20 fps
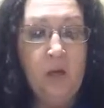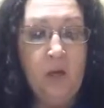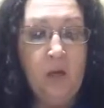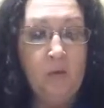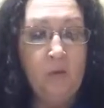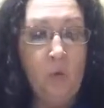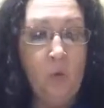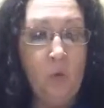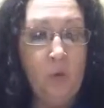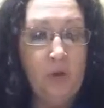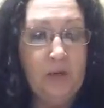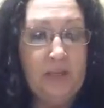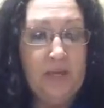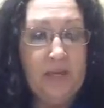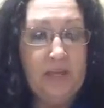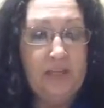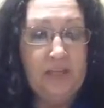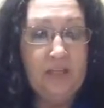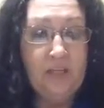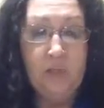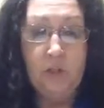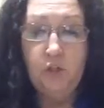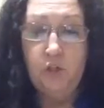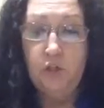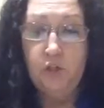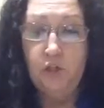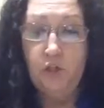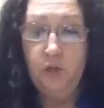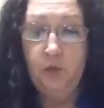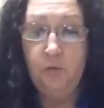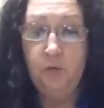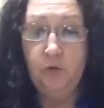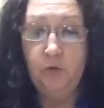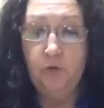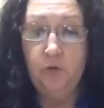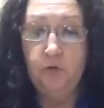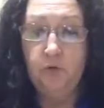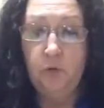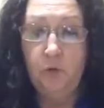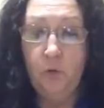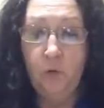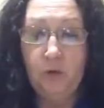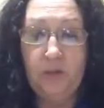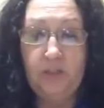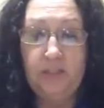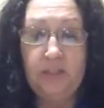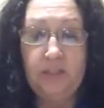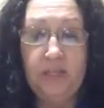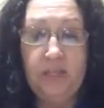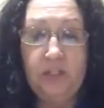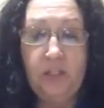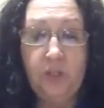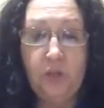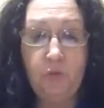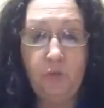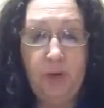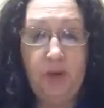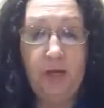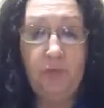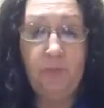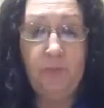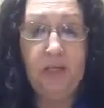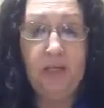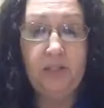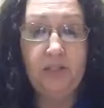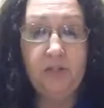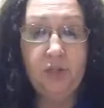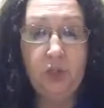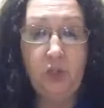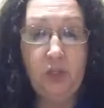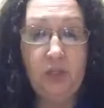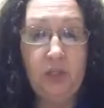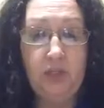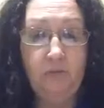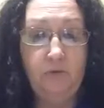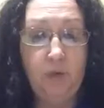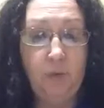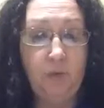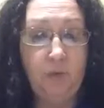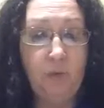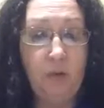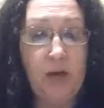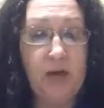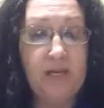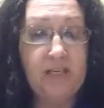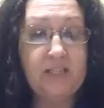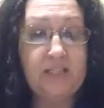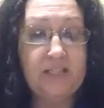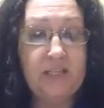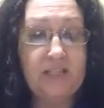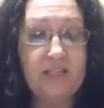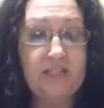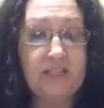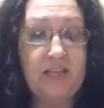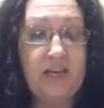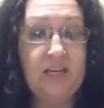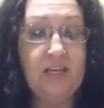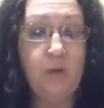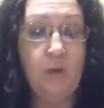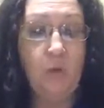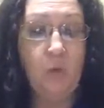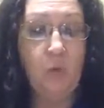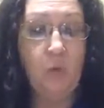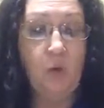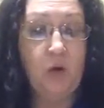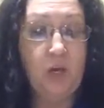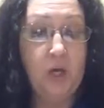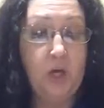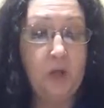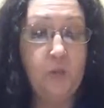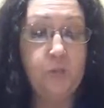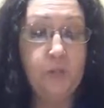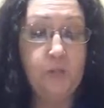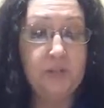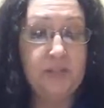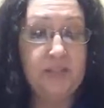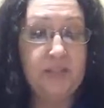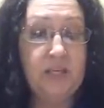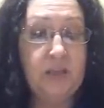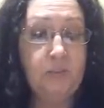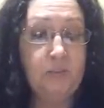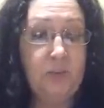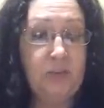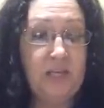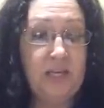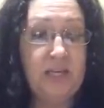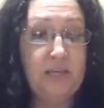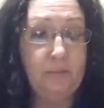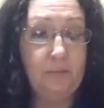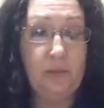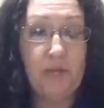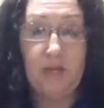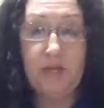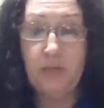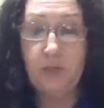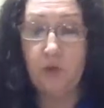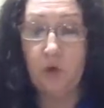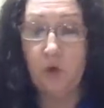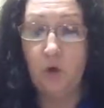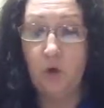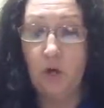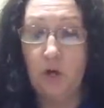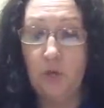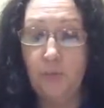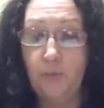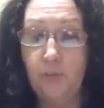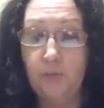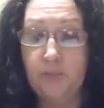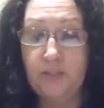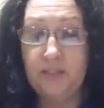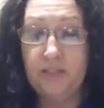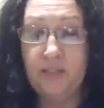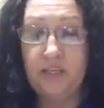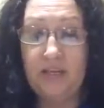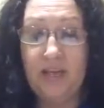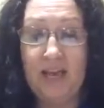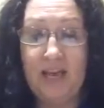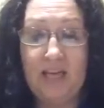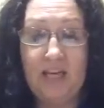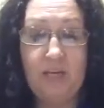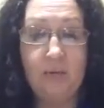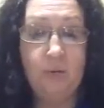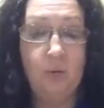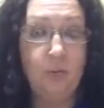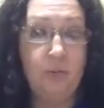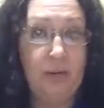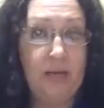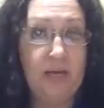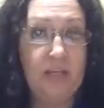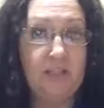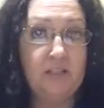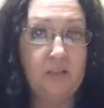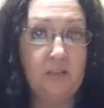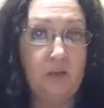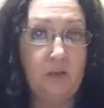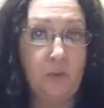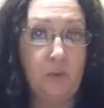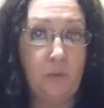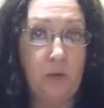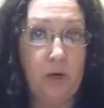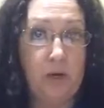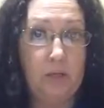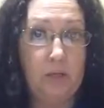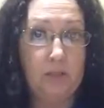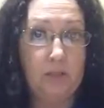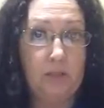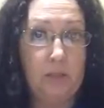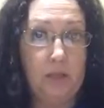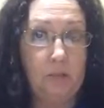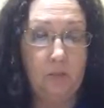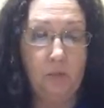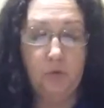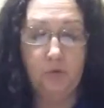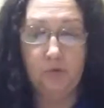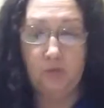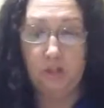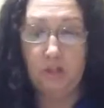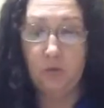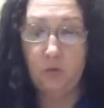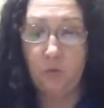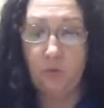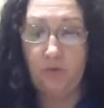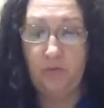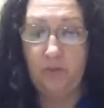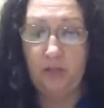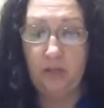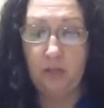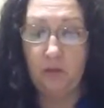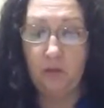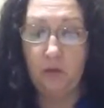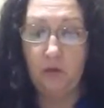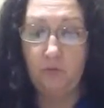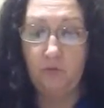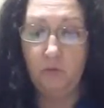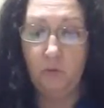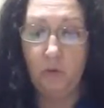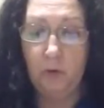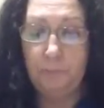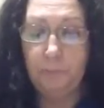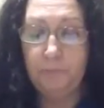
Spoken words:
The Organic Consumers Organization recommends looking for products that contain 100% plant-based or 100% animal-based on the product's label. So that's one thing to look for.